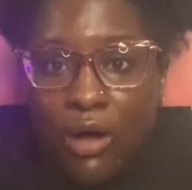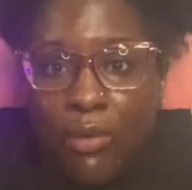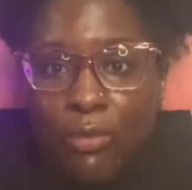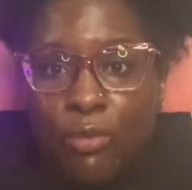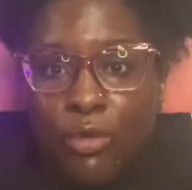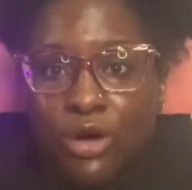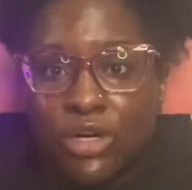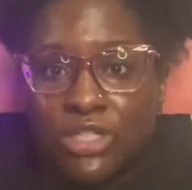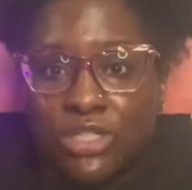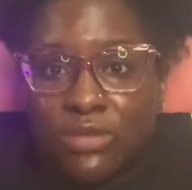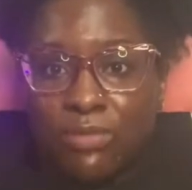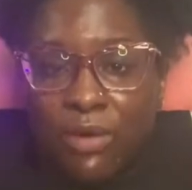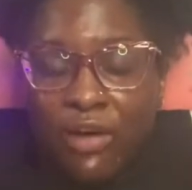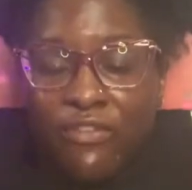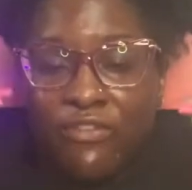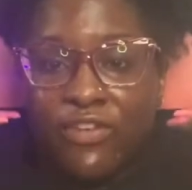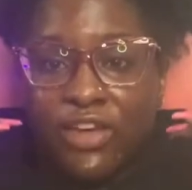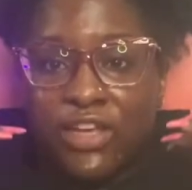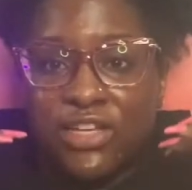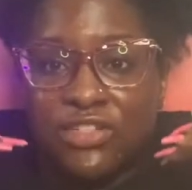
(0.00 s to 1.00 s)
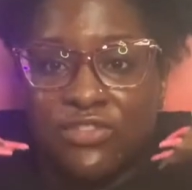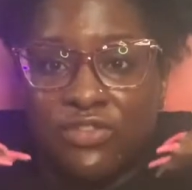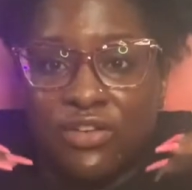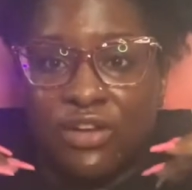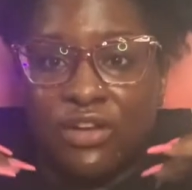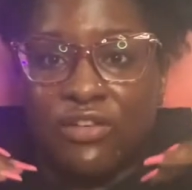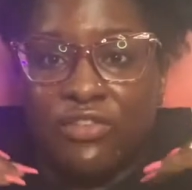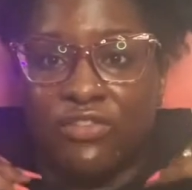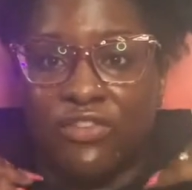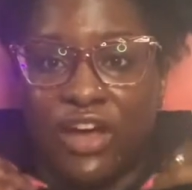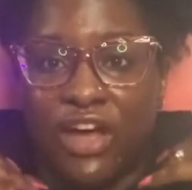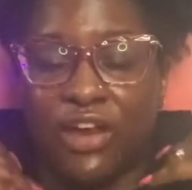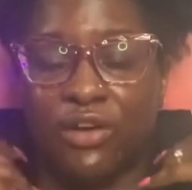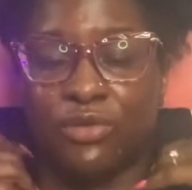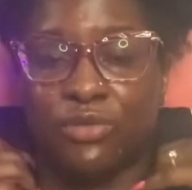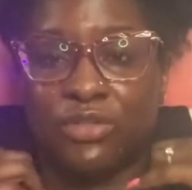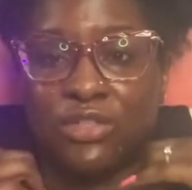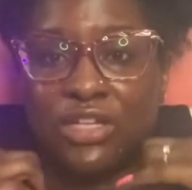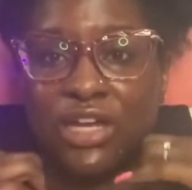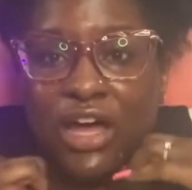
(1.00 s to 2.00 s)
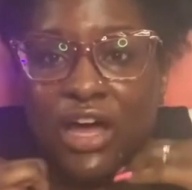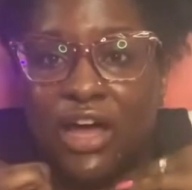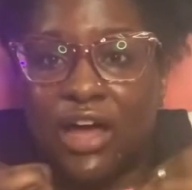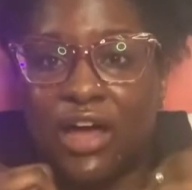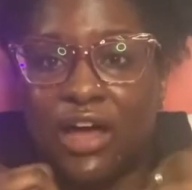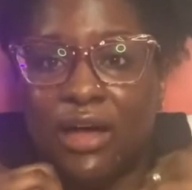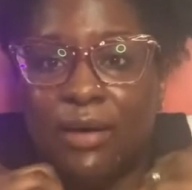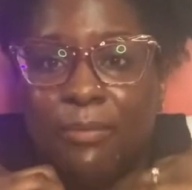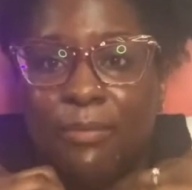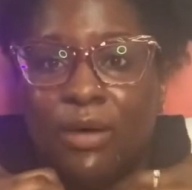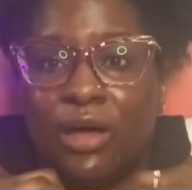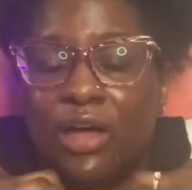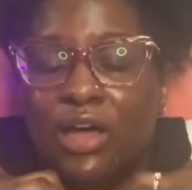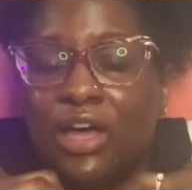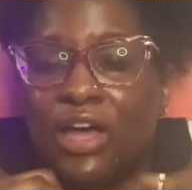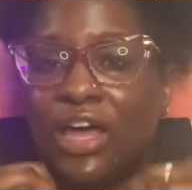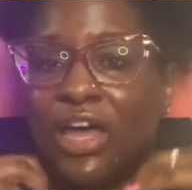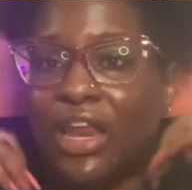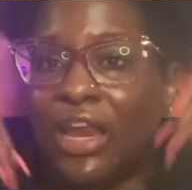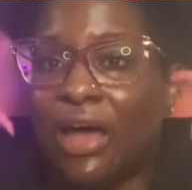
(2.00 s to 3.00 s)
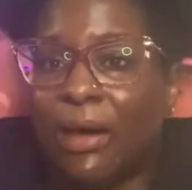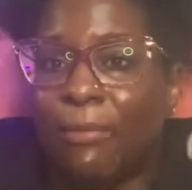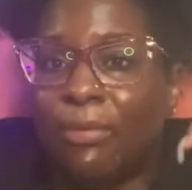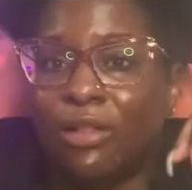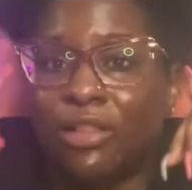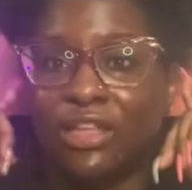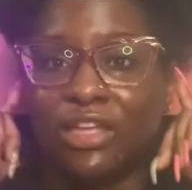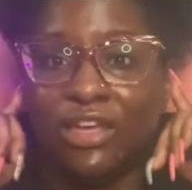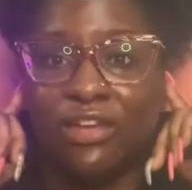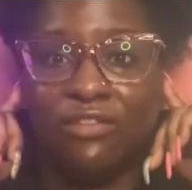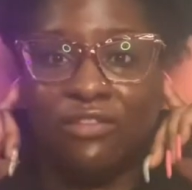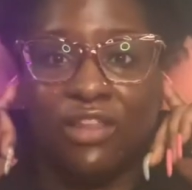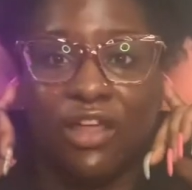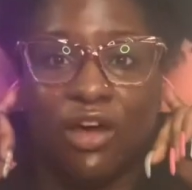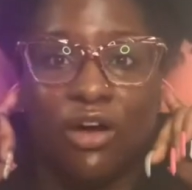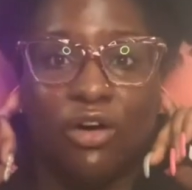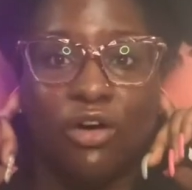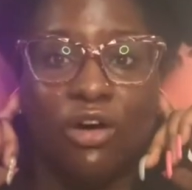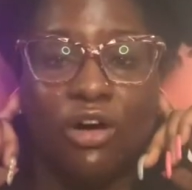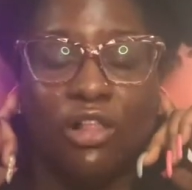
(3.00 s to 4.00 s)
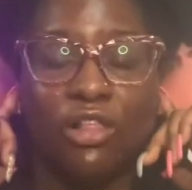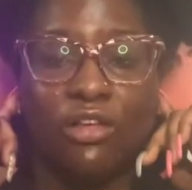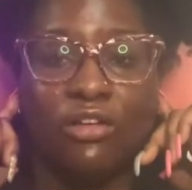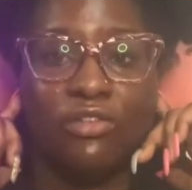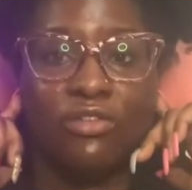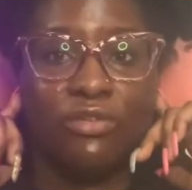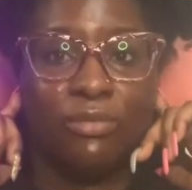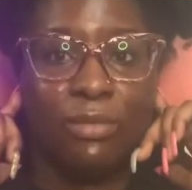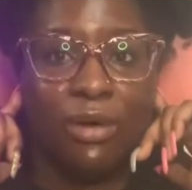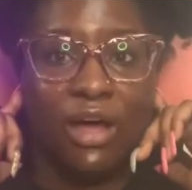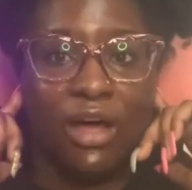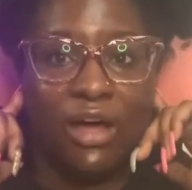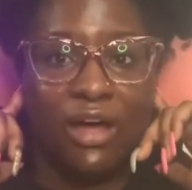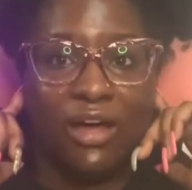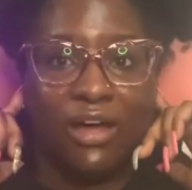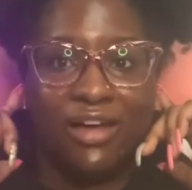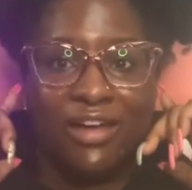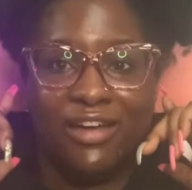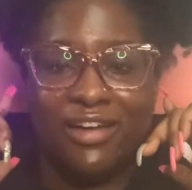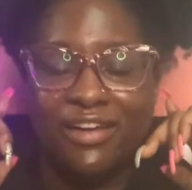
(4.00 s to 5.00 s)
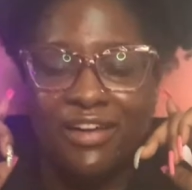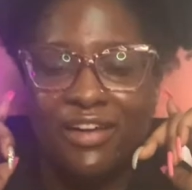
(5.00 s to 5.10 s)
washed my face for the final time, and I believe that all of my